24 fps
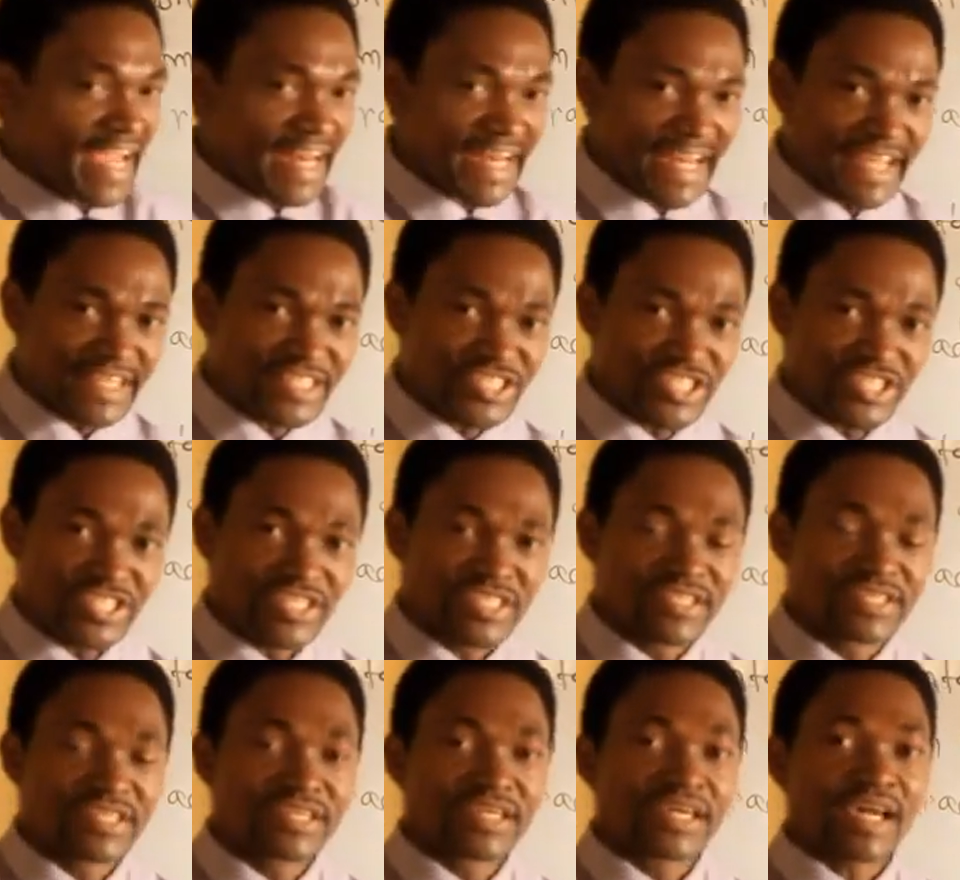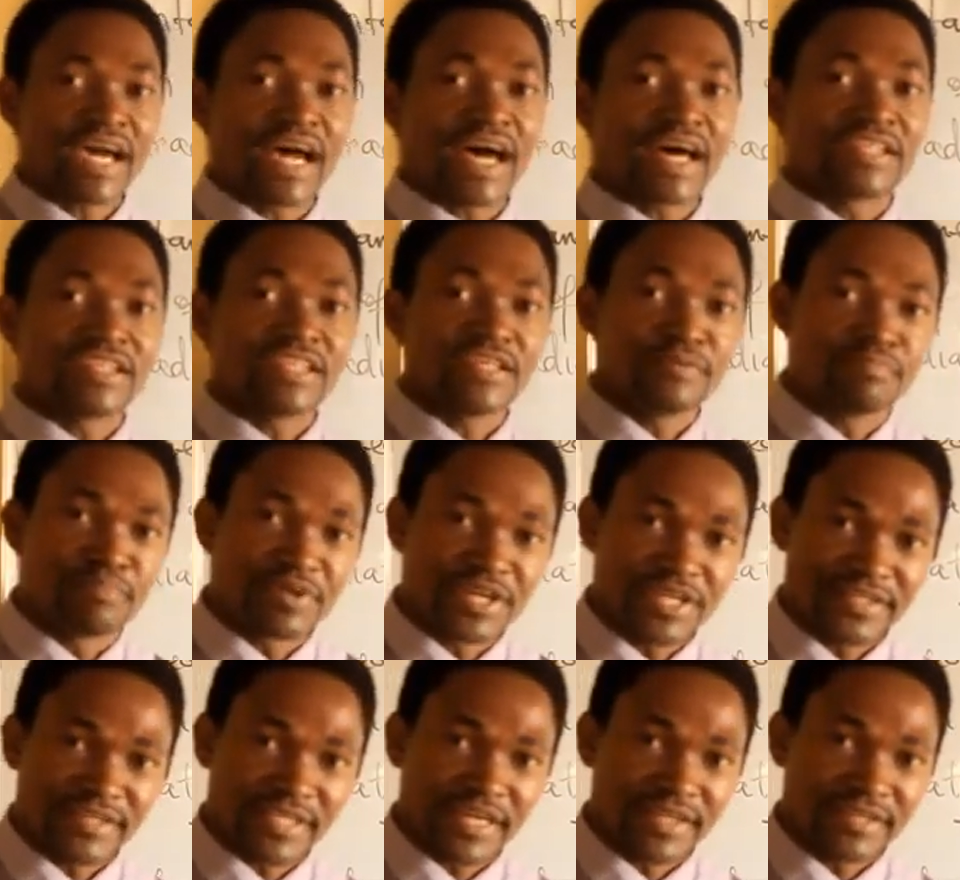energy are
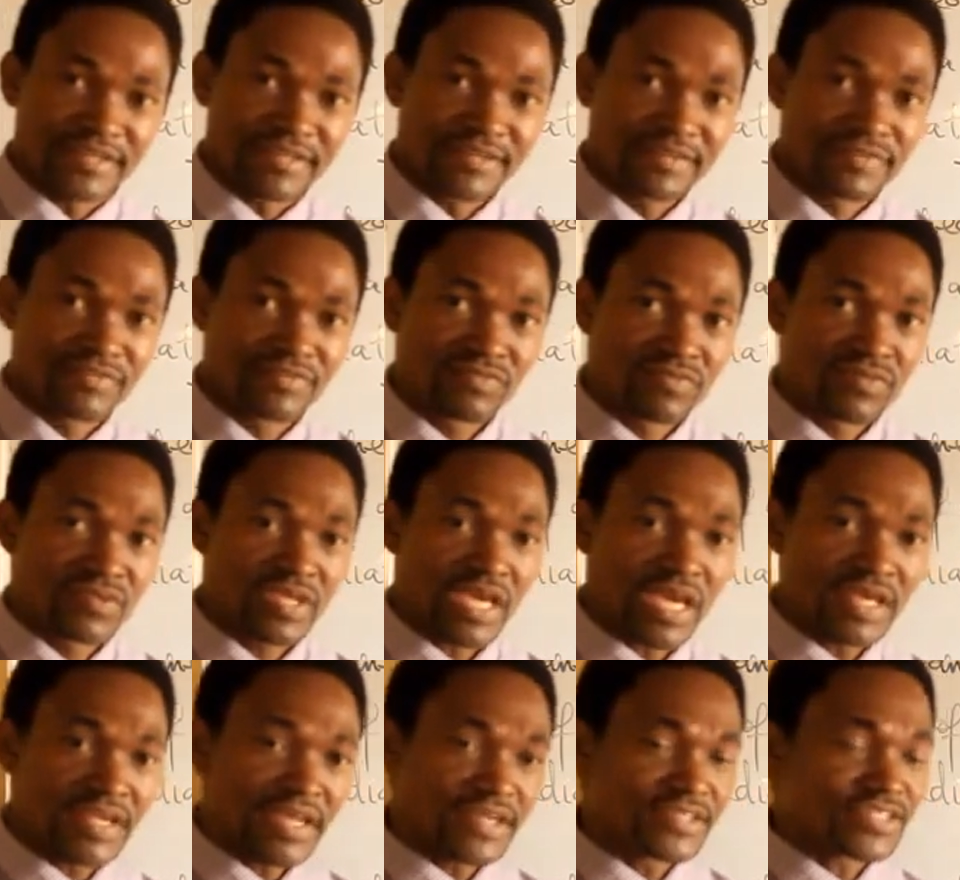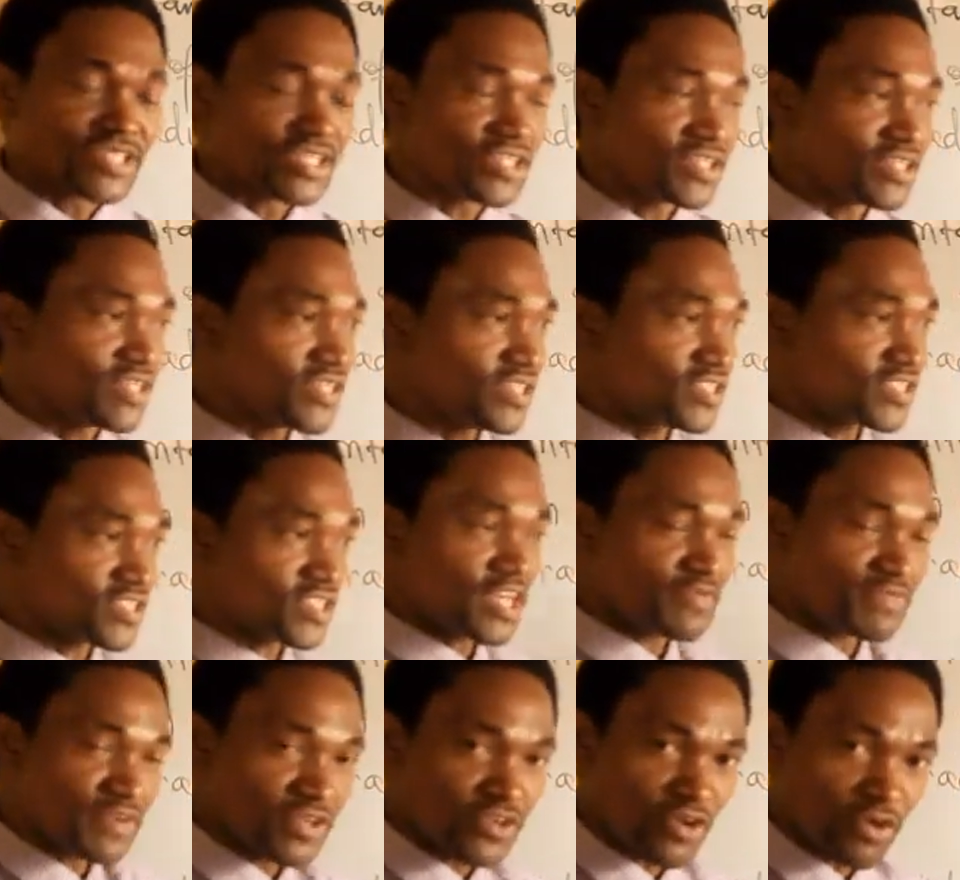liberated. Energy is
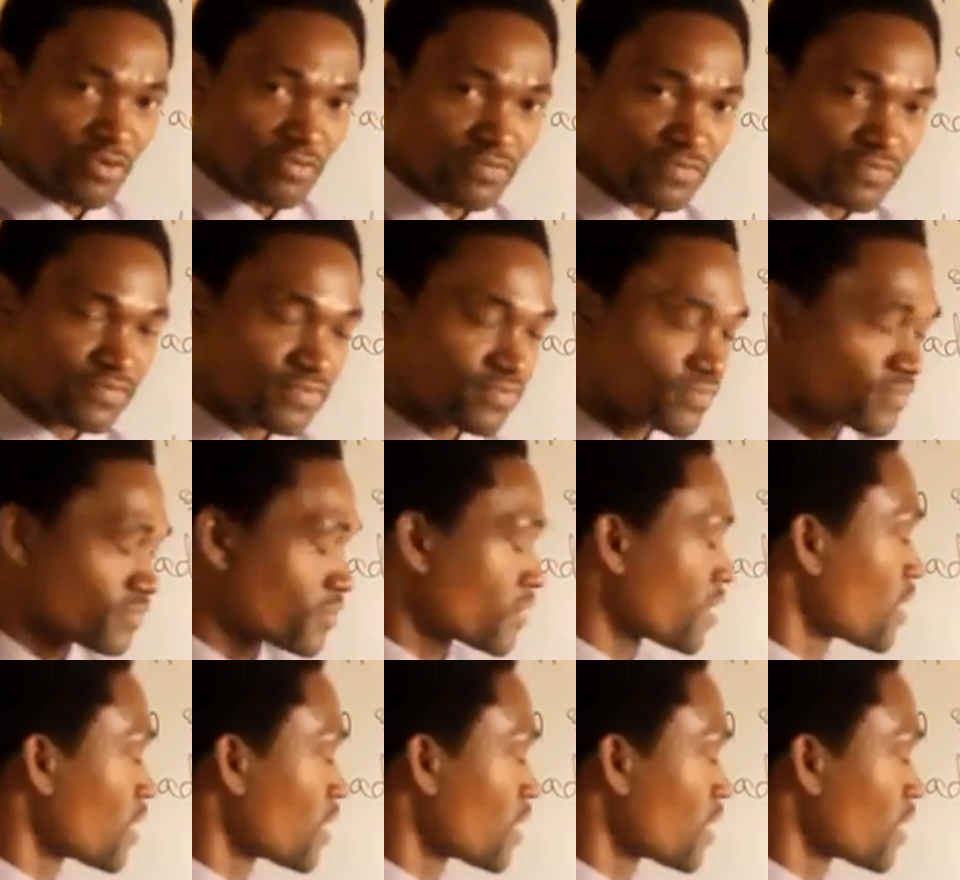given off.